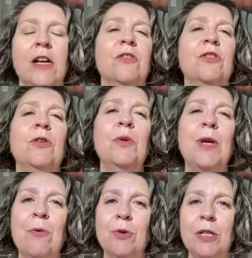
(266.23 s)
So you
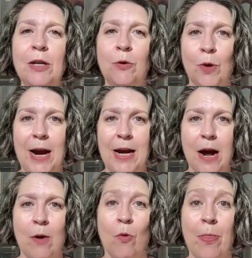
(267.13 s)
get really great
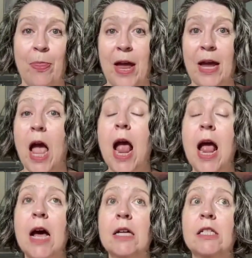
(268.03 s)
at one thing.
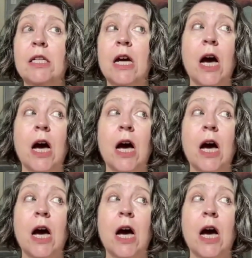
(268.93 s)
And